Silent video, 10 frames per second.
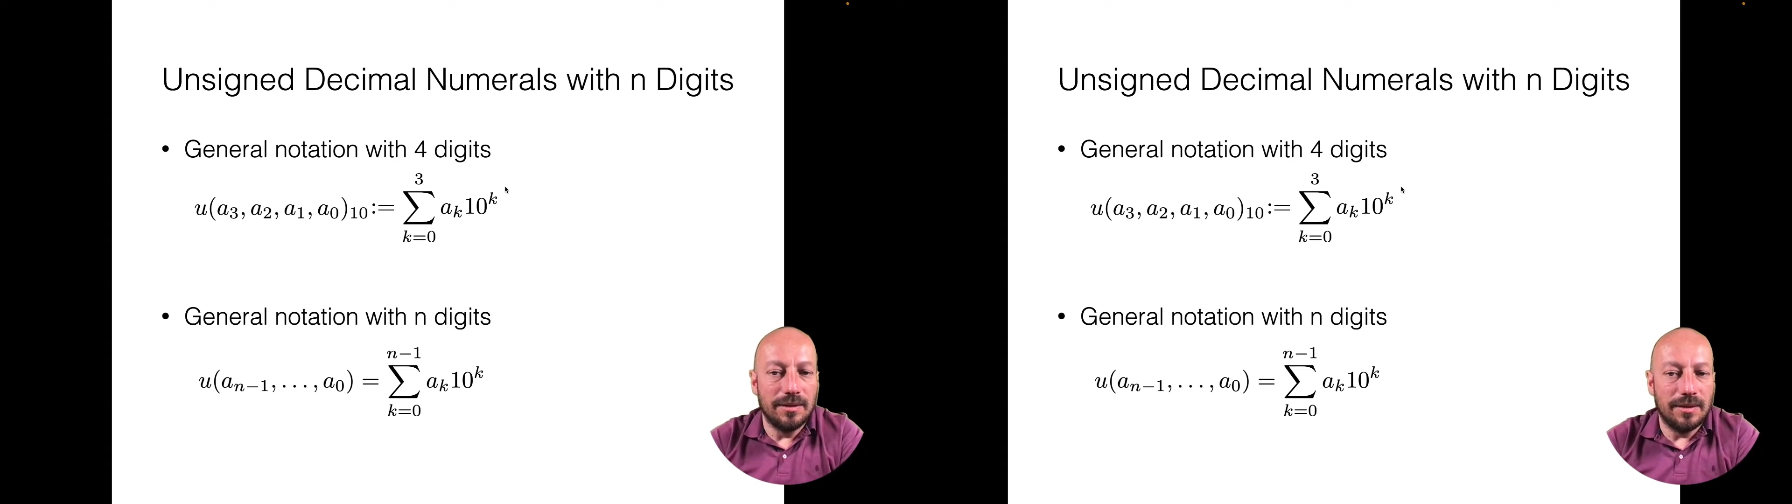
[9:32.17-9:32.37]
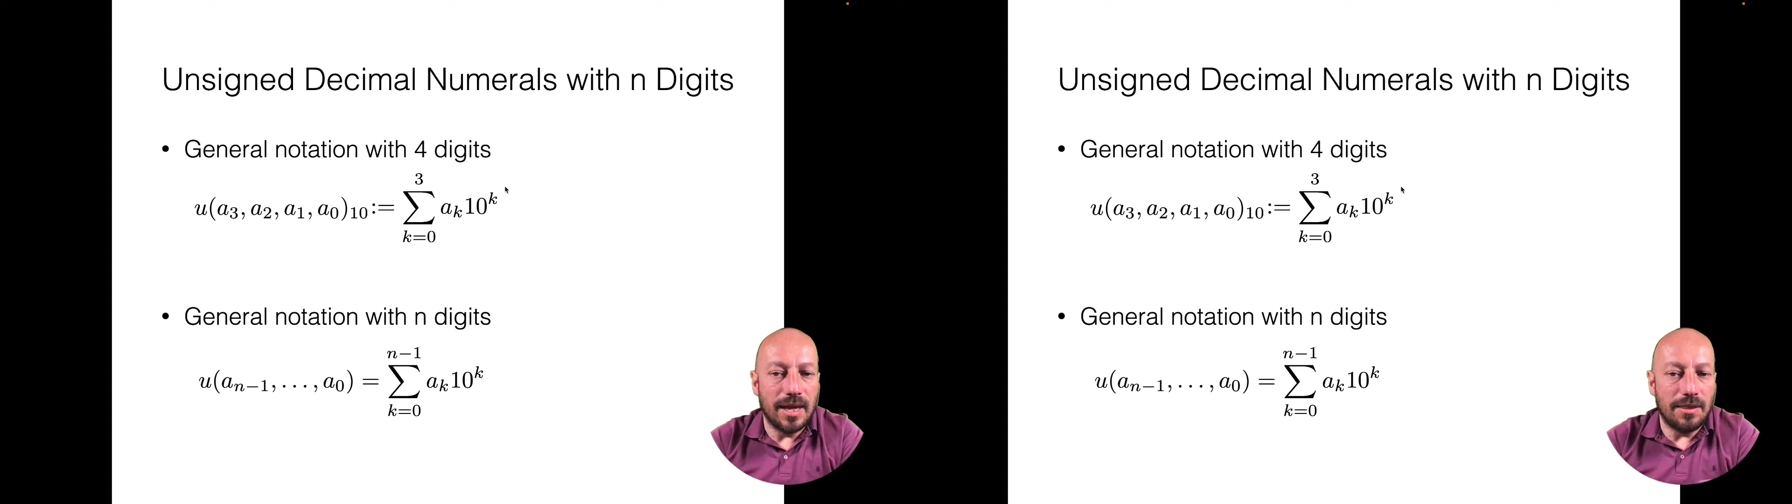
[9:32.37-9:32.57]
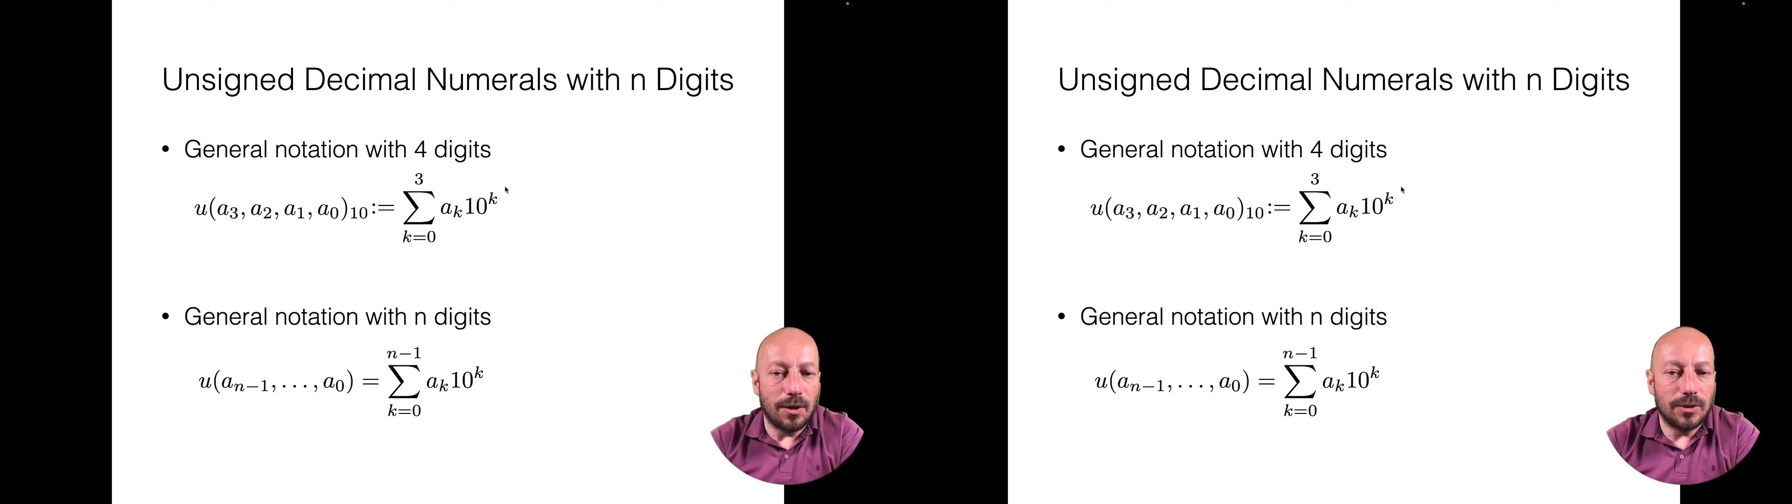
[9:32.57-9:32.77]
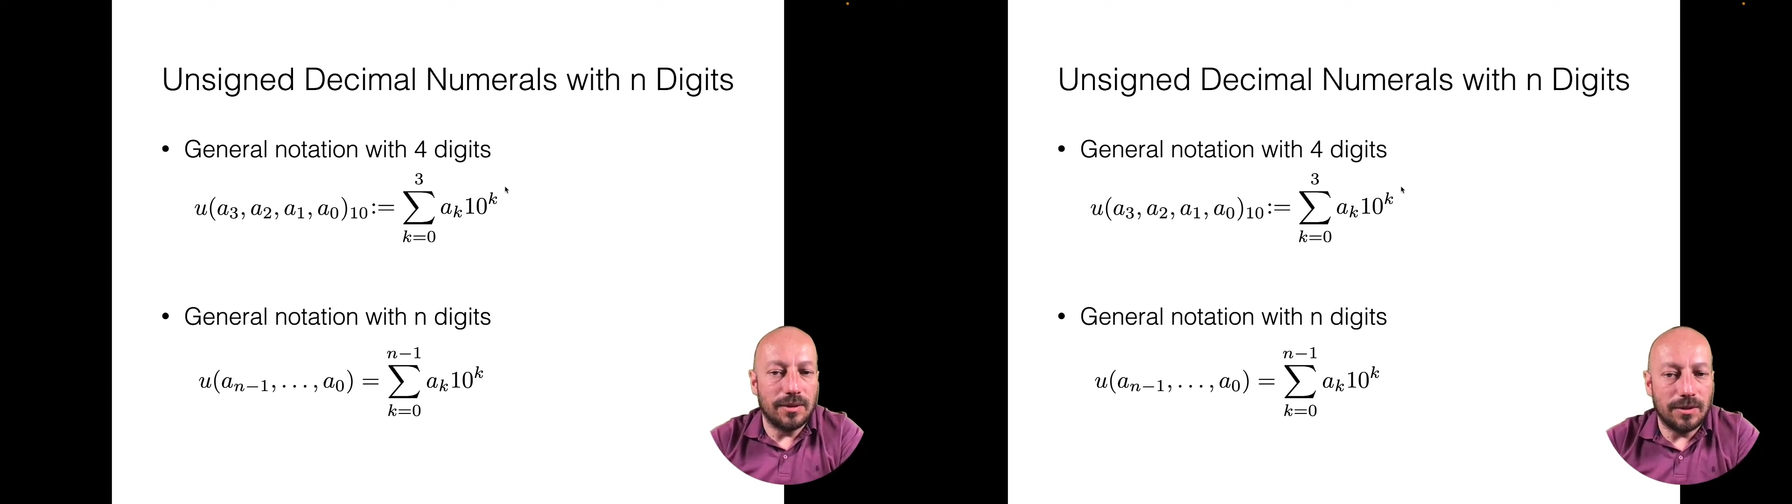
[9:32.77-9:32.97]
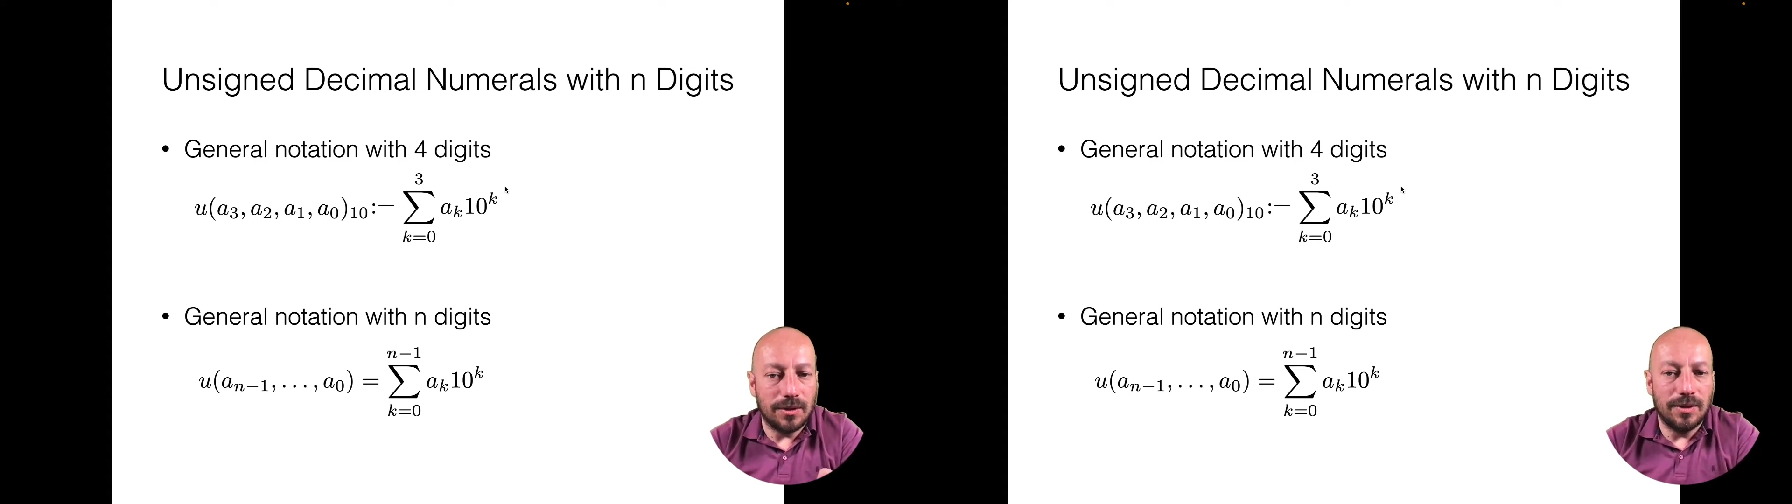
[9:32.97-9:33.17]

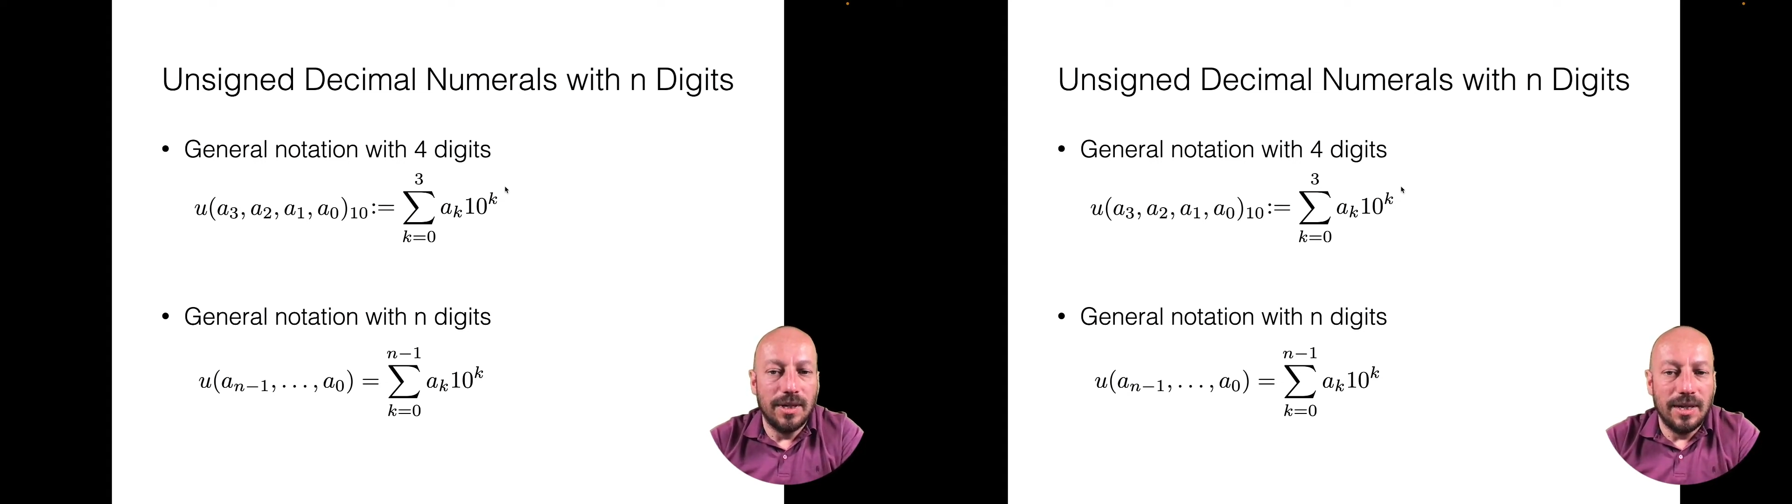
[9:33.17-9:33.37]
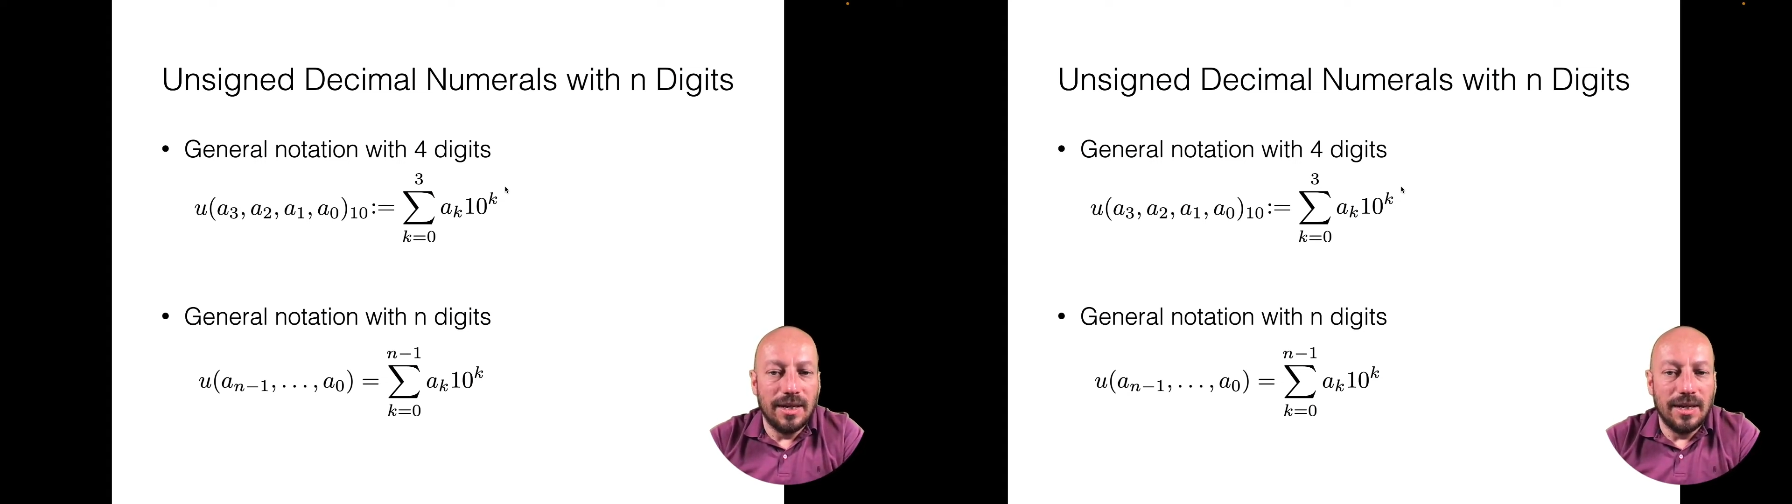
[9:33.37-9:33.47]
10,000 or